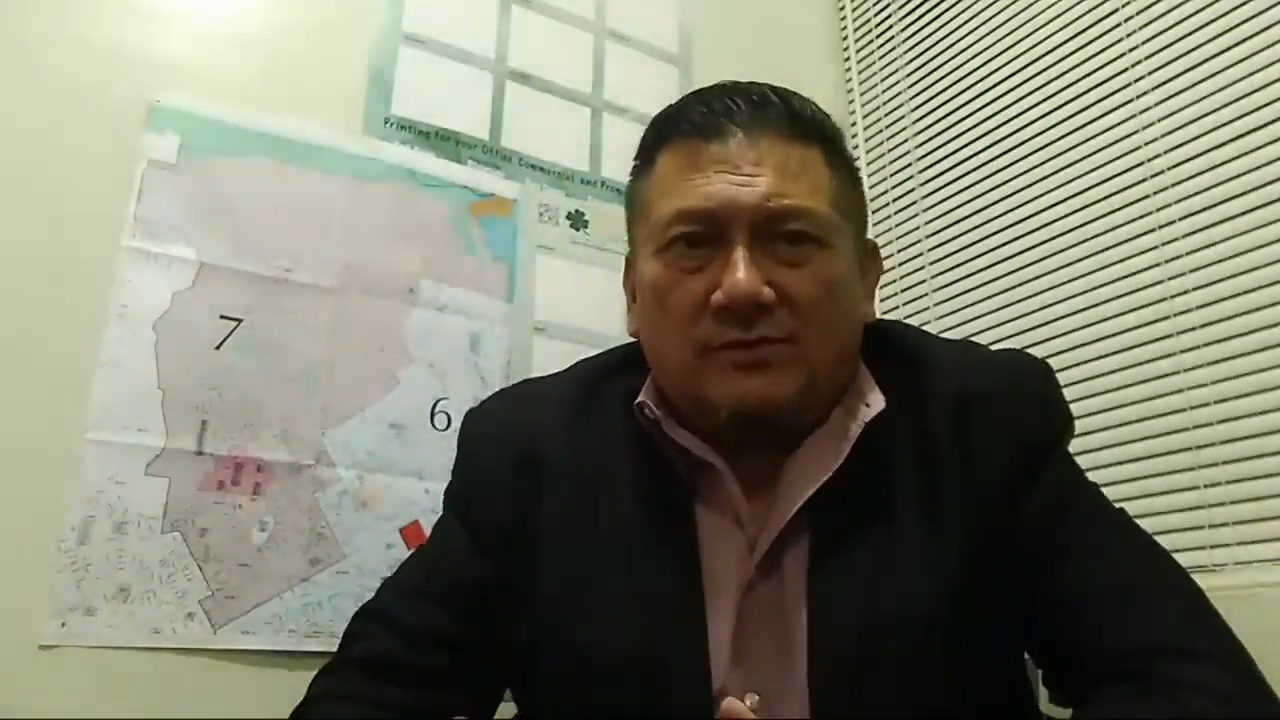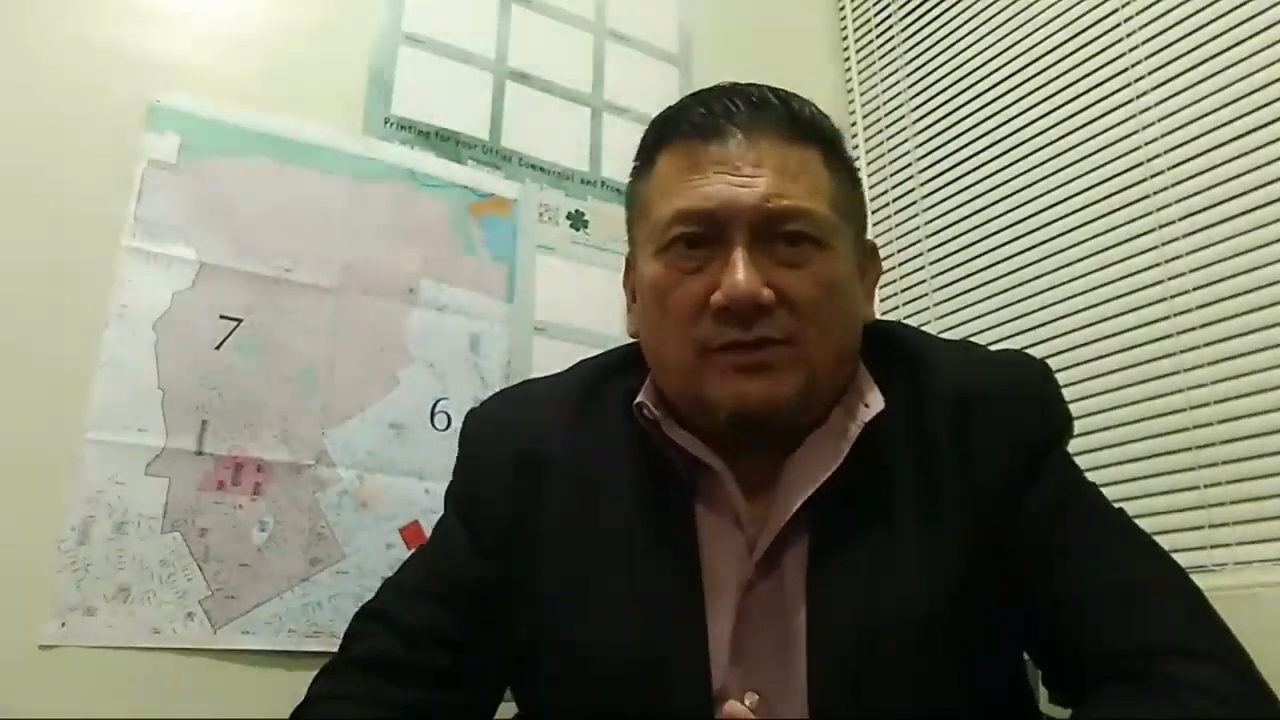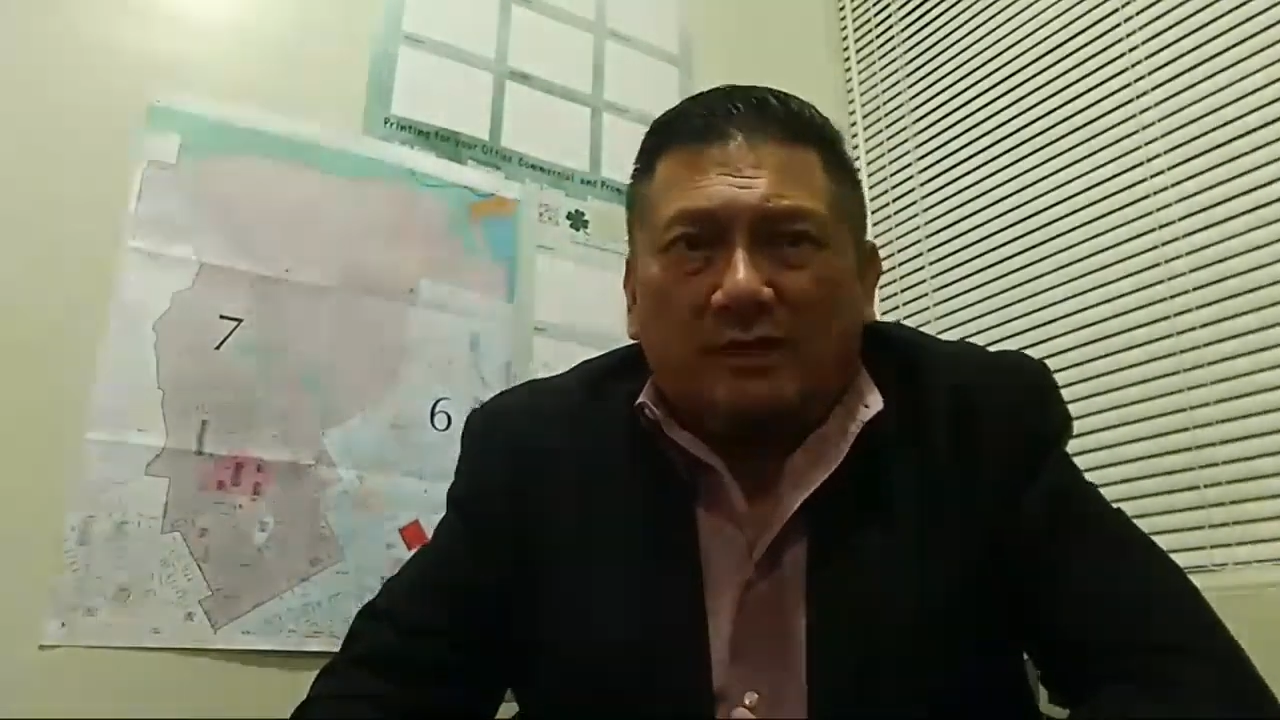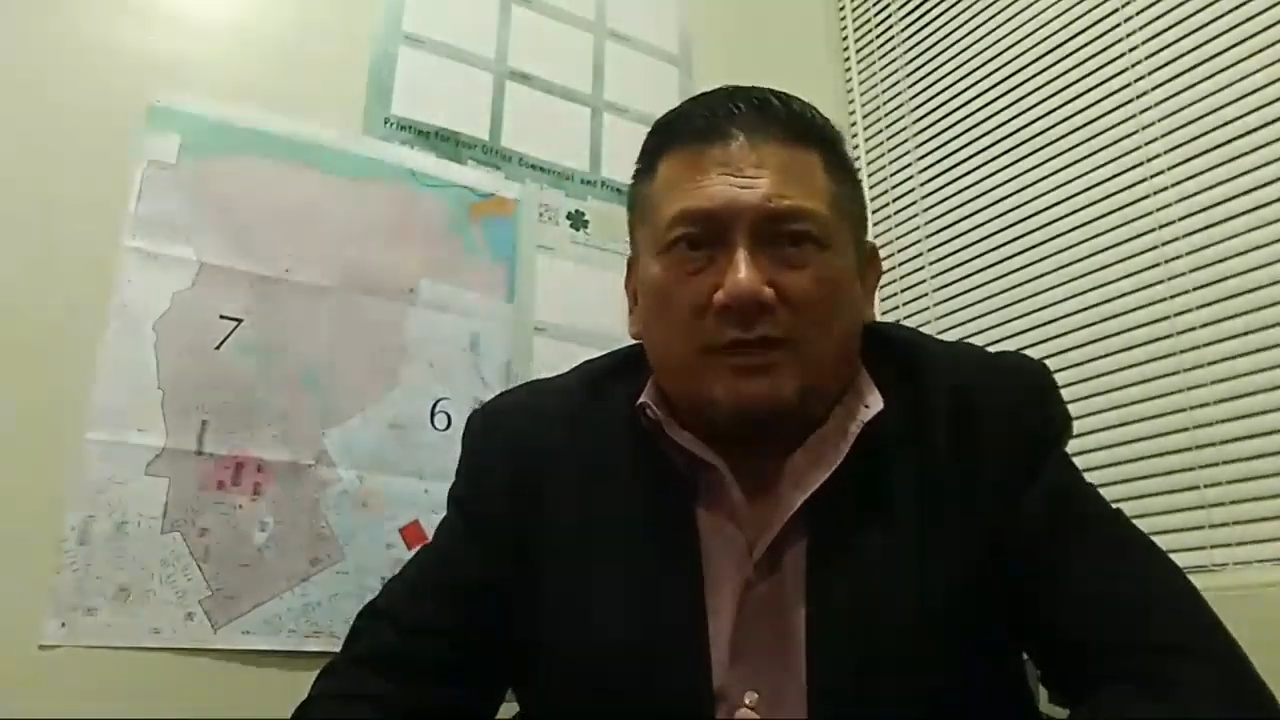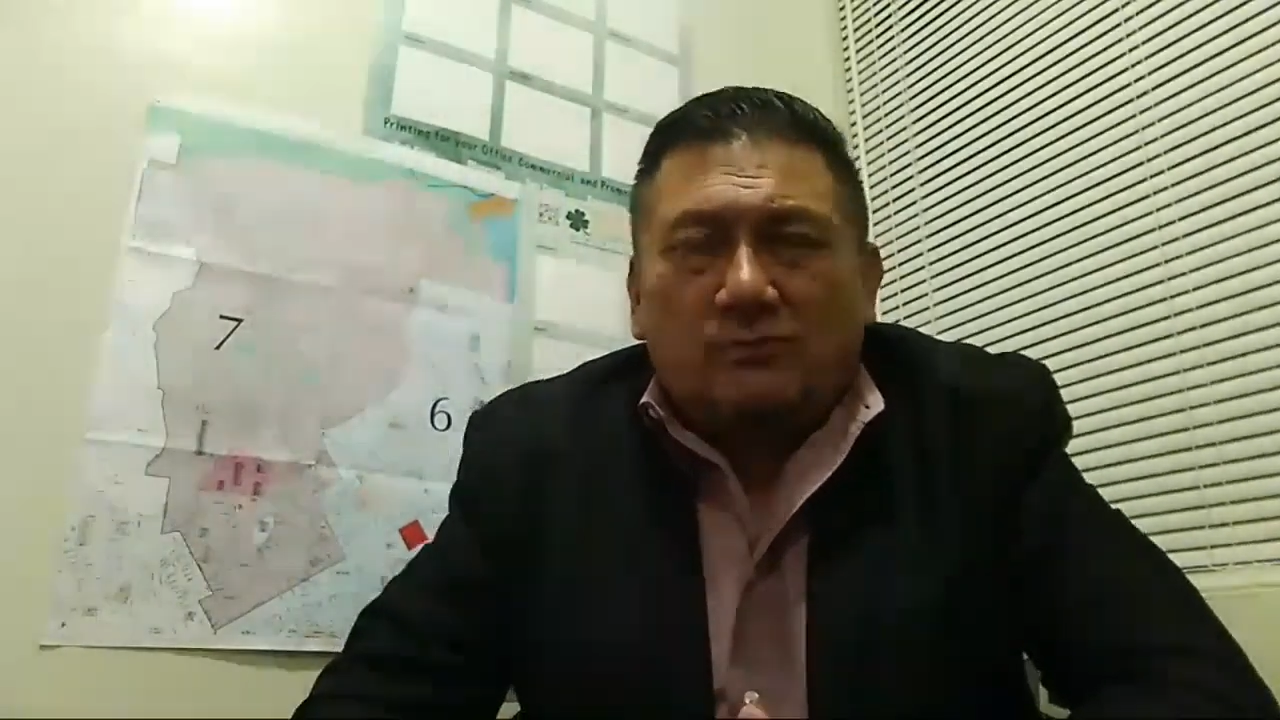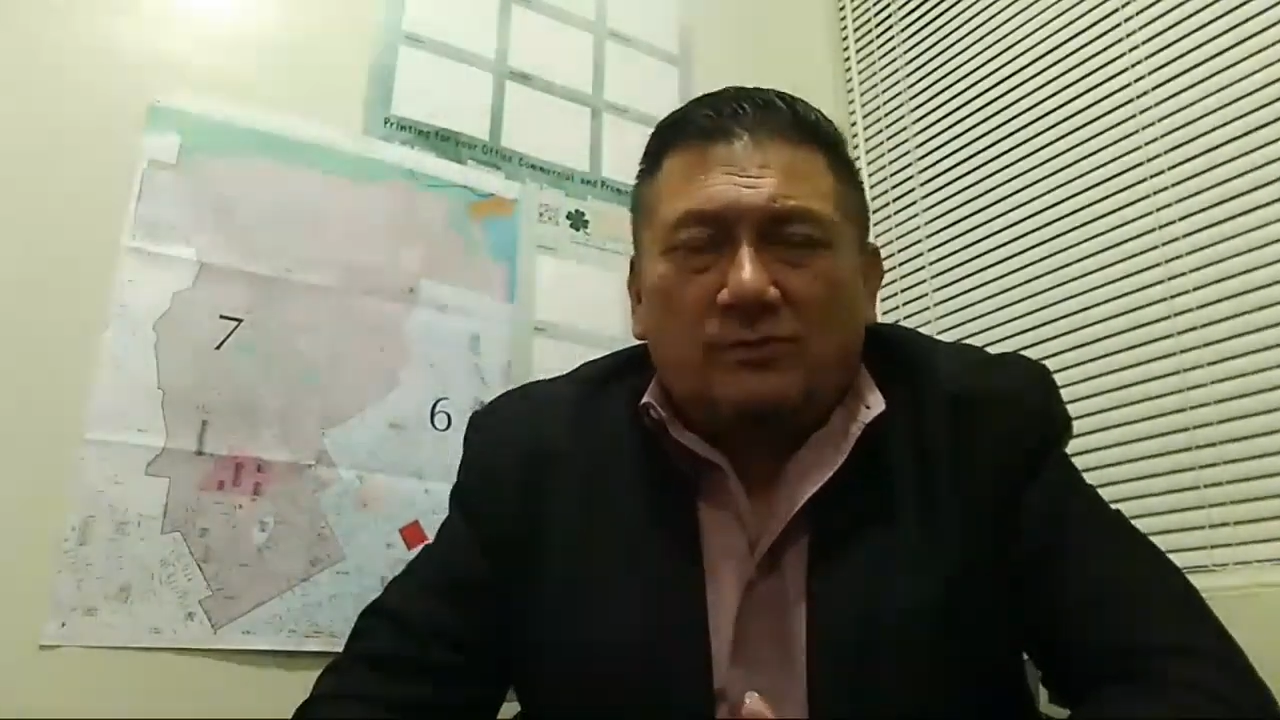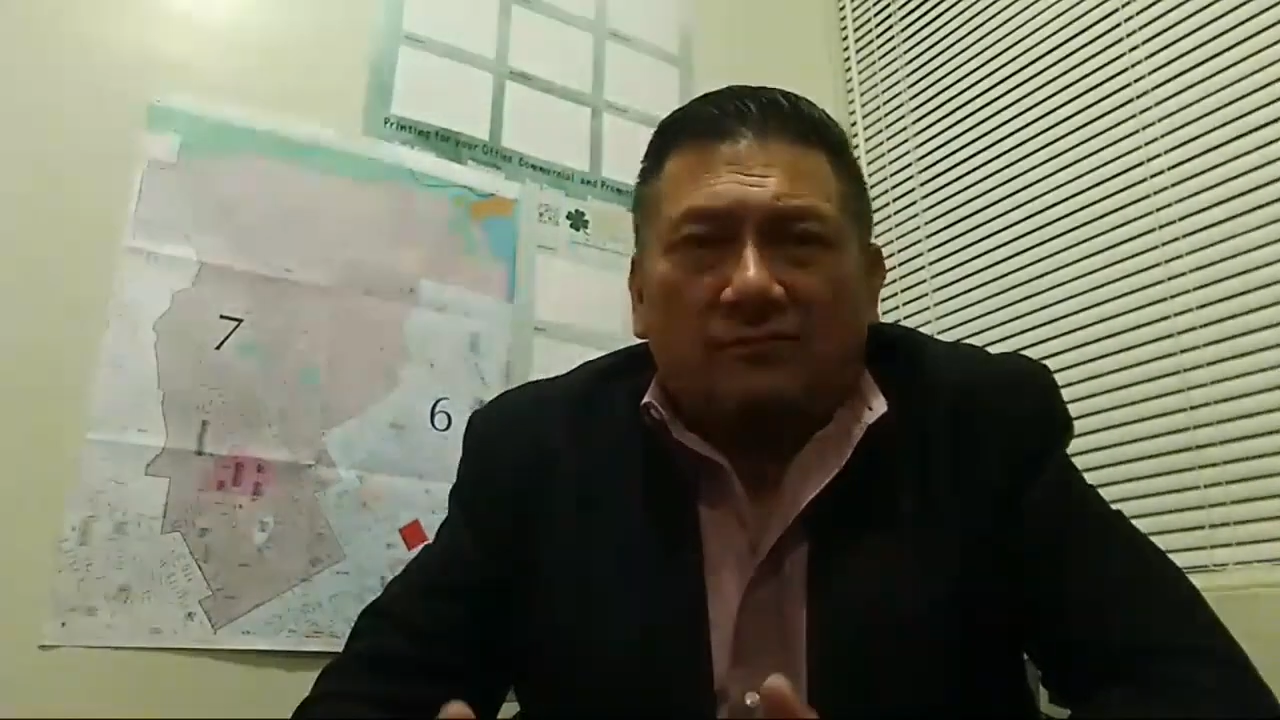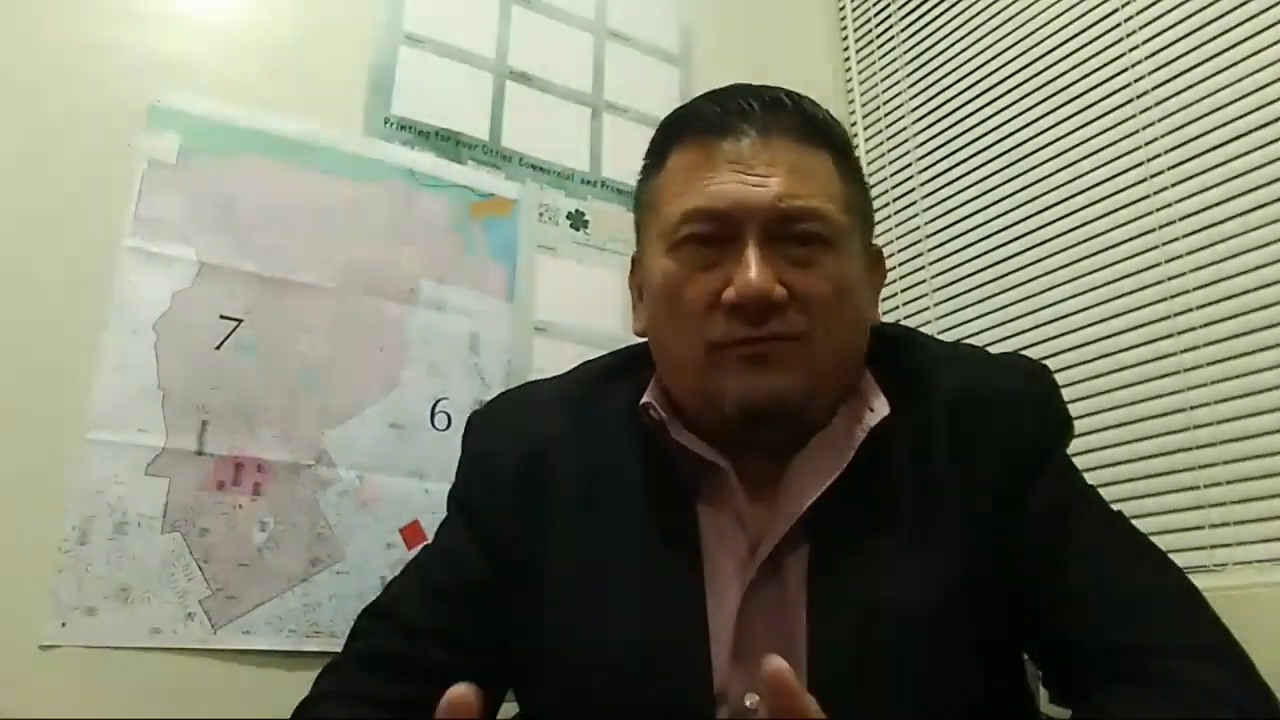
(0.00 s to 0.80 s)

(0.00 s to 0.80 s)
your kid within